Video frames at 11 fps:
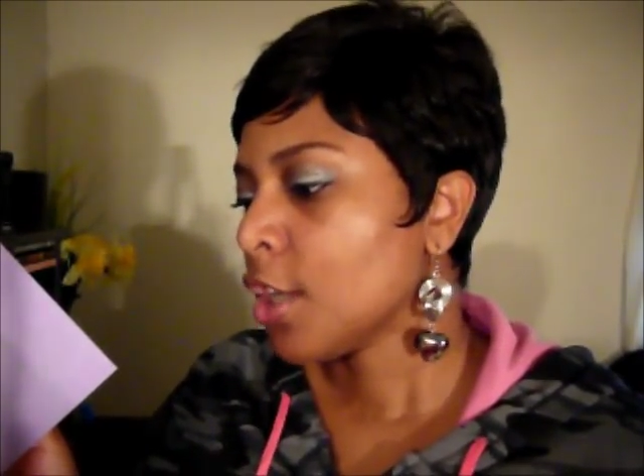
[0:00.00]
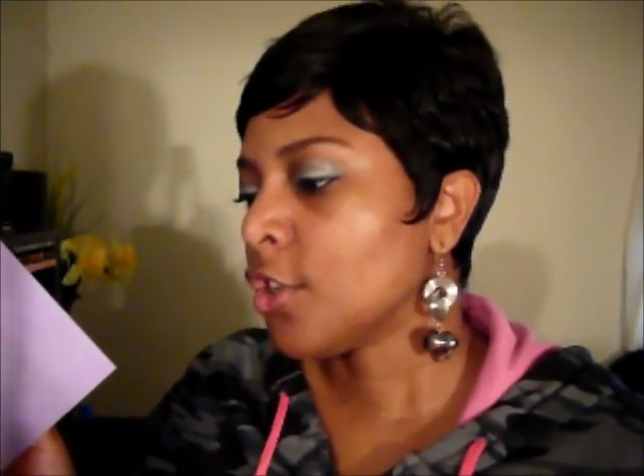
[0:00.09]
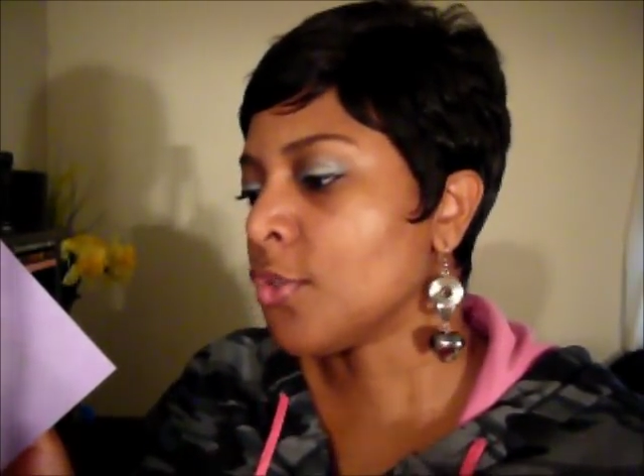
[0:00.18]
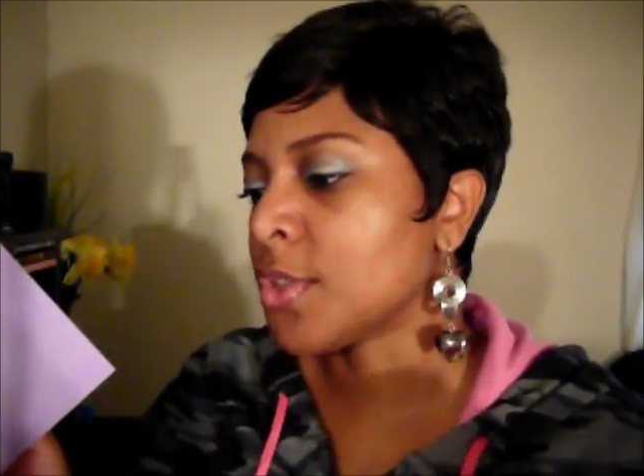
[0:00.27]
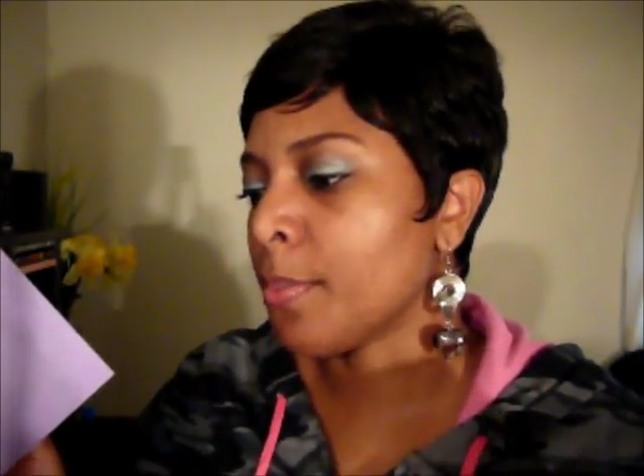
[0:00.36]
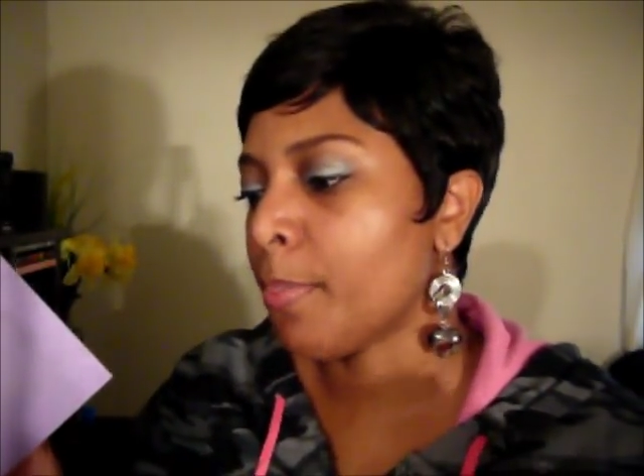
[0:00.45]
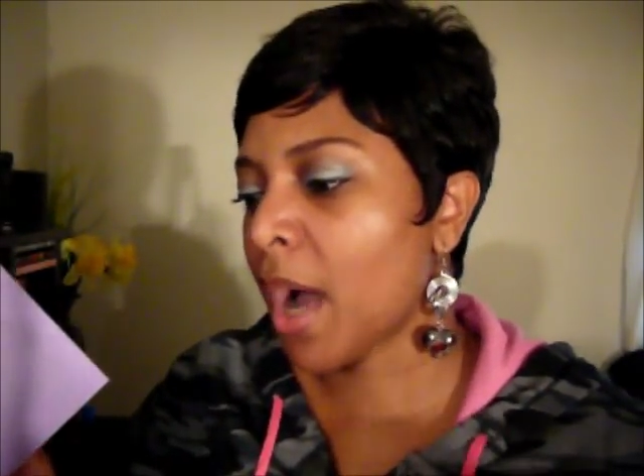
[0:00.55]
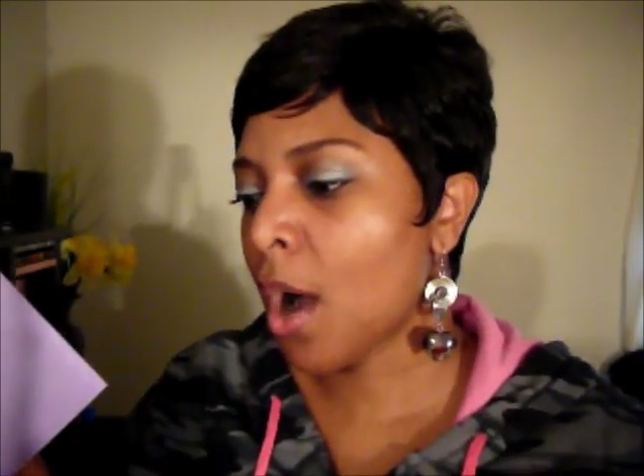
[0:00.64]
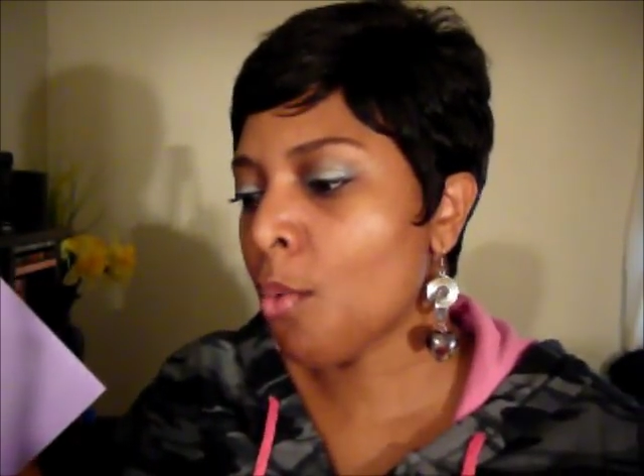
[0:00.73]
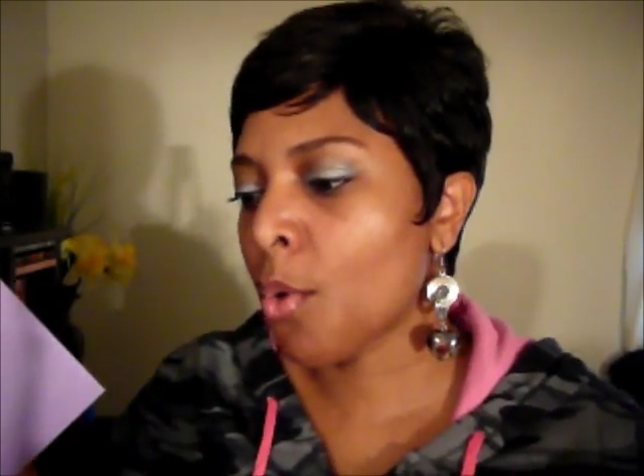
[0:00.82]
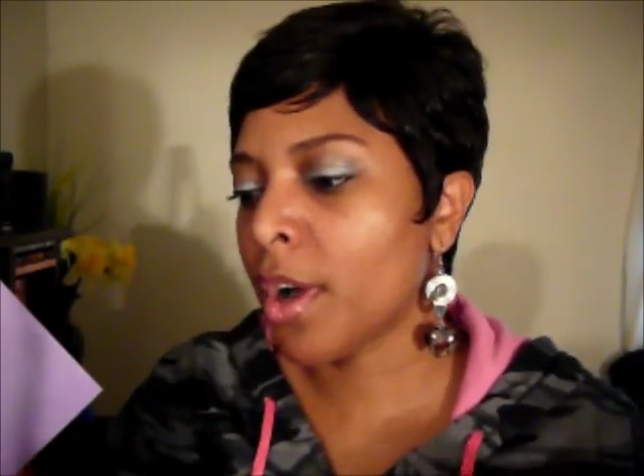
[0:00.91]
Use the
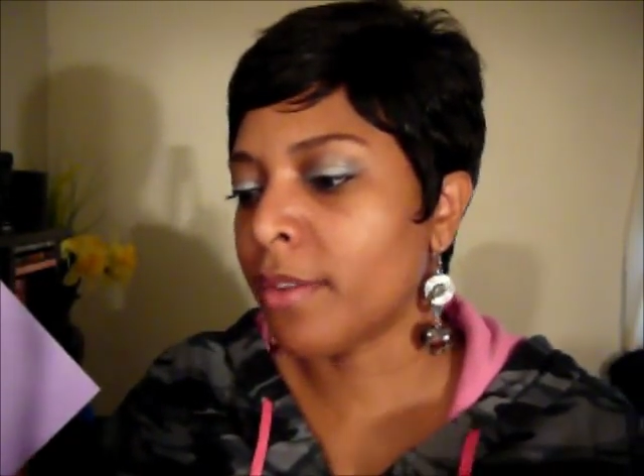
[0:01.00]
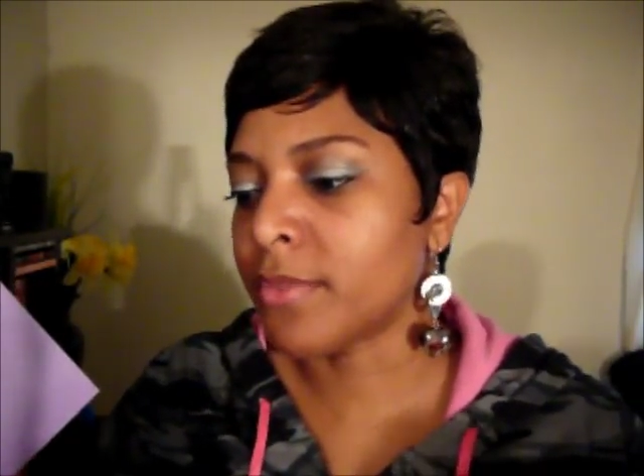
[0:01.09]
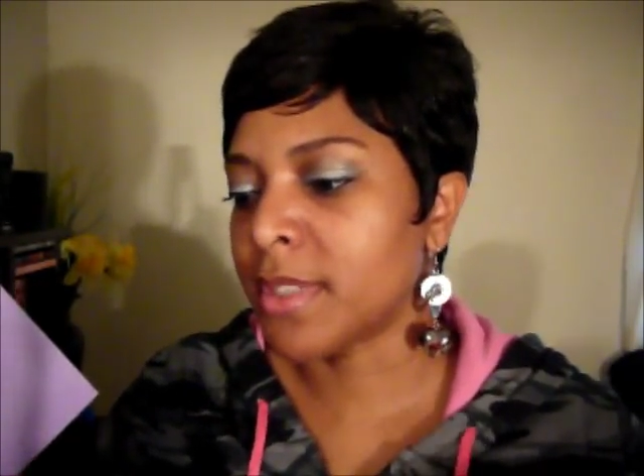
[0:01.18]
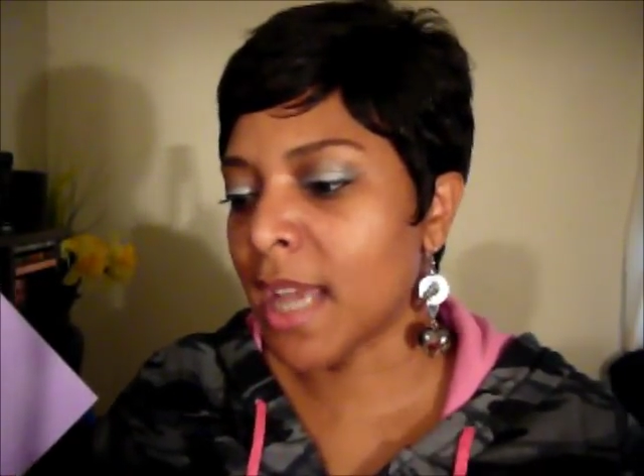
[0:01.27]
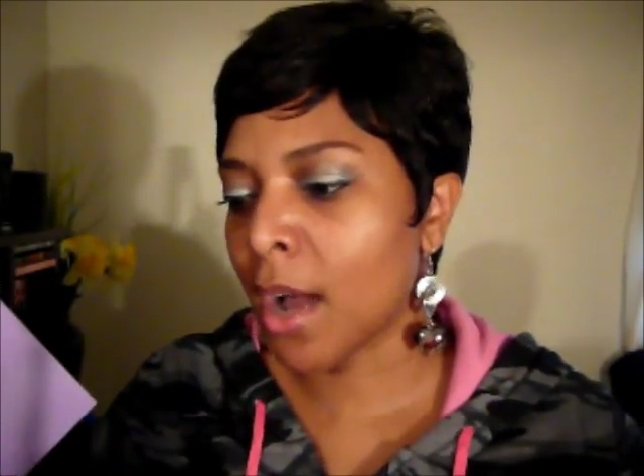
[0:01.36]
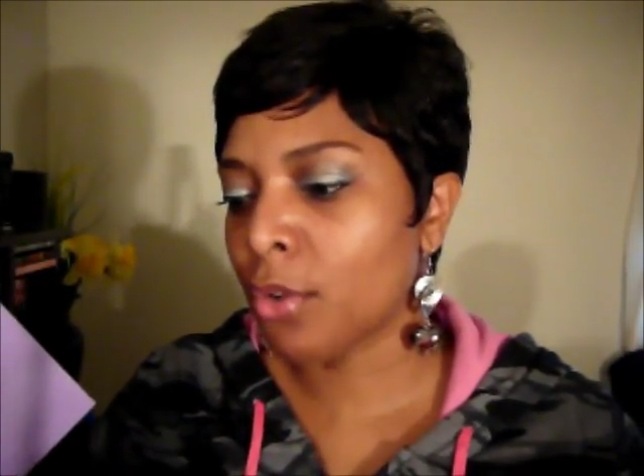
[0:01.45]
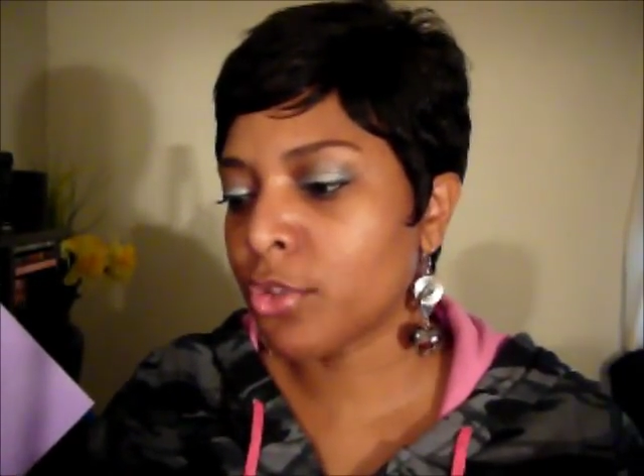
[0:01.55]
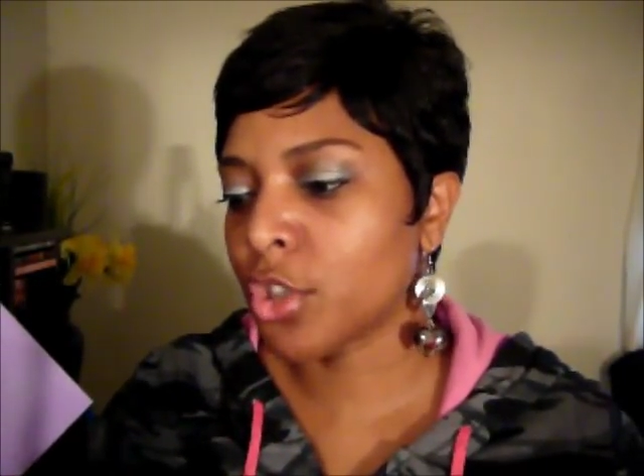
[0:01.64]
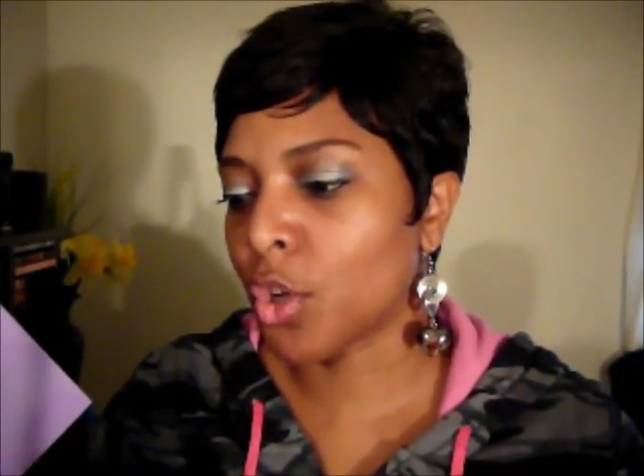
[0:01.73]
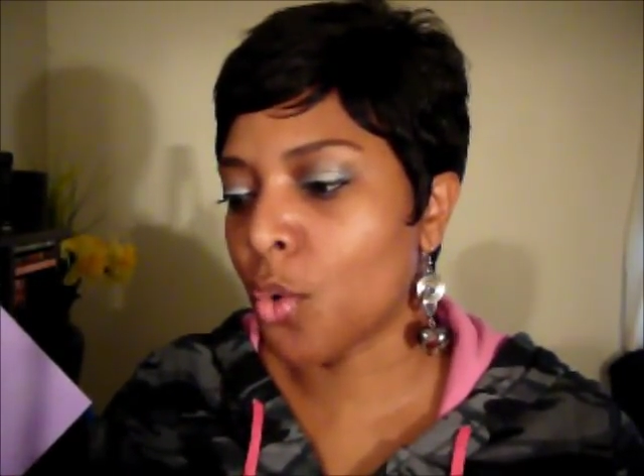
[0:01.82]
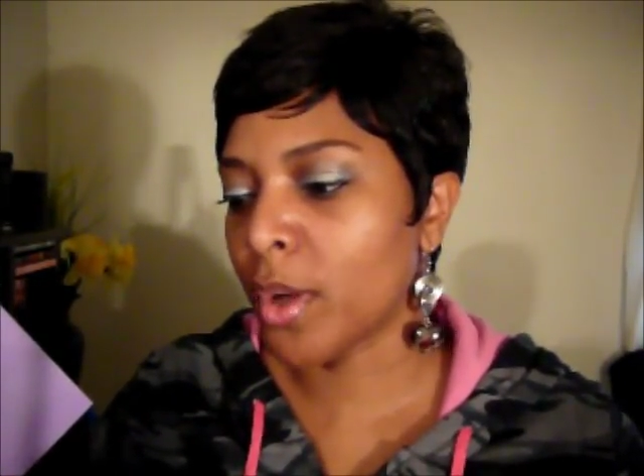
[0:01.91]
power of doubt
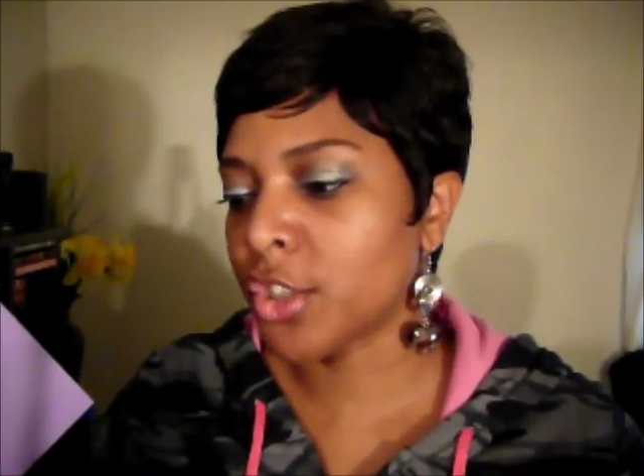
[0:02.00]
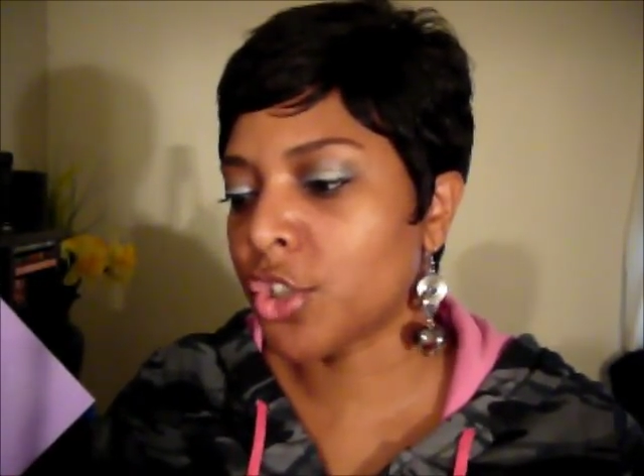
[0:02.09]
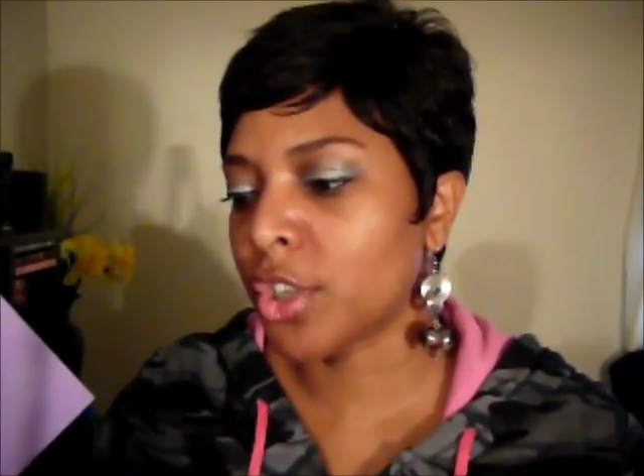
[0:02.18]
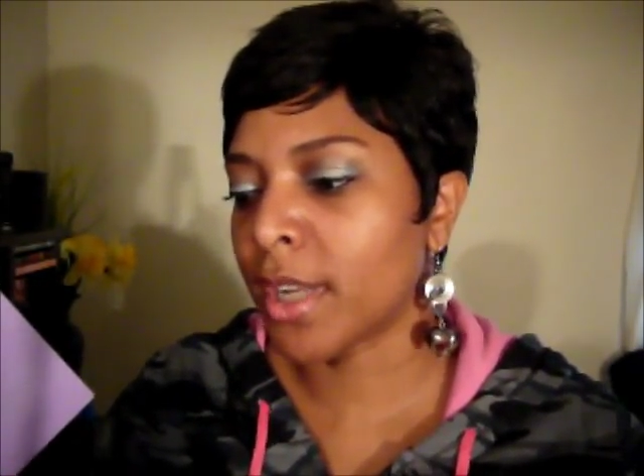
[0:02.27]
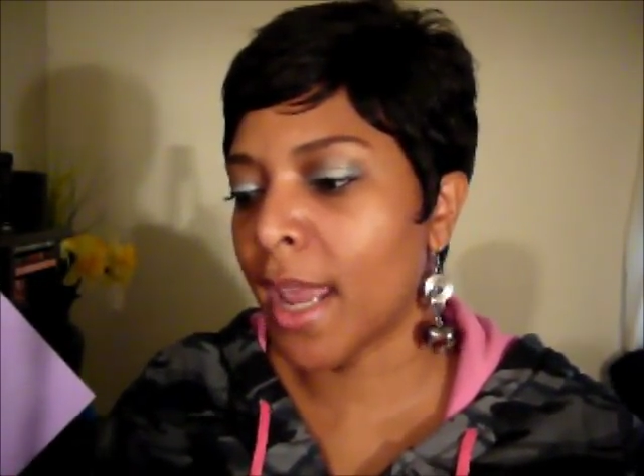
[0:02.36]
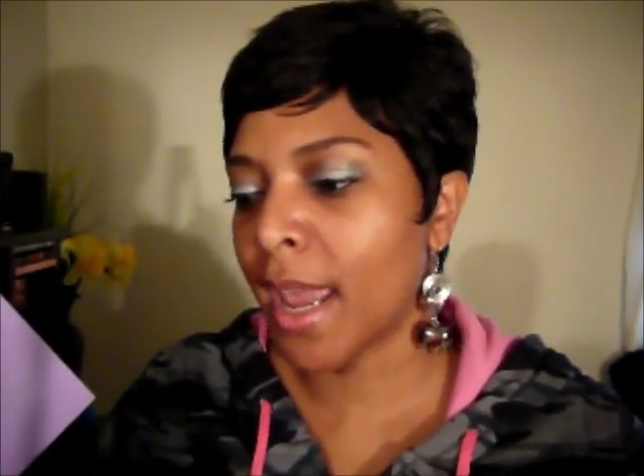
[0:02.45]
to question